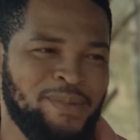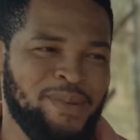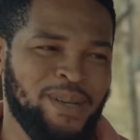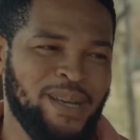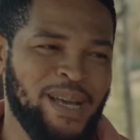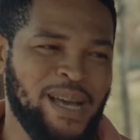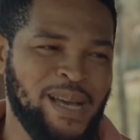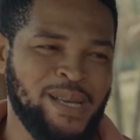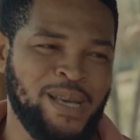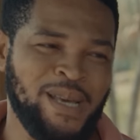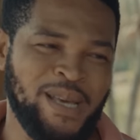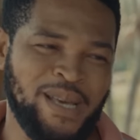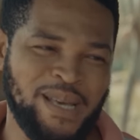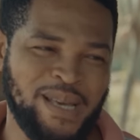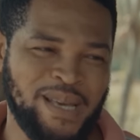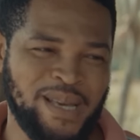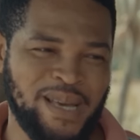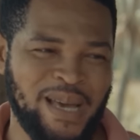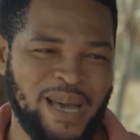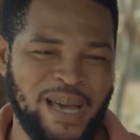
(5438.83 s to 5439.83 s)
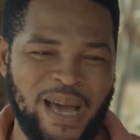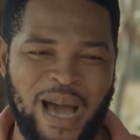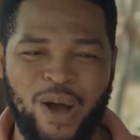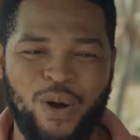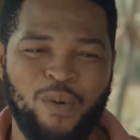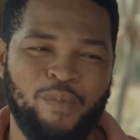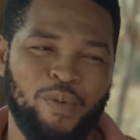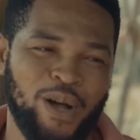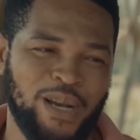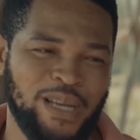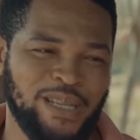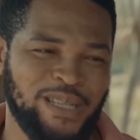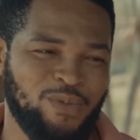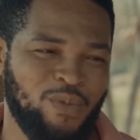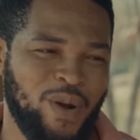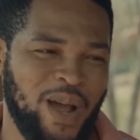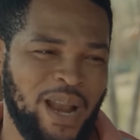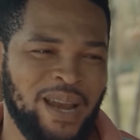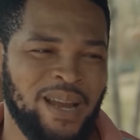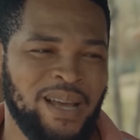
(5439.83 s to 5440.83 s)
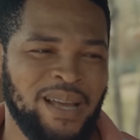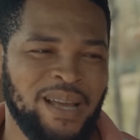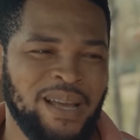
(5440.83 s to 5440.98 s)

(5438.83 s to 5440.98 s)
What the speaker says: I hope all is well.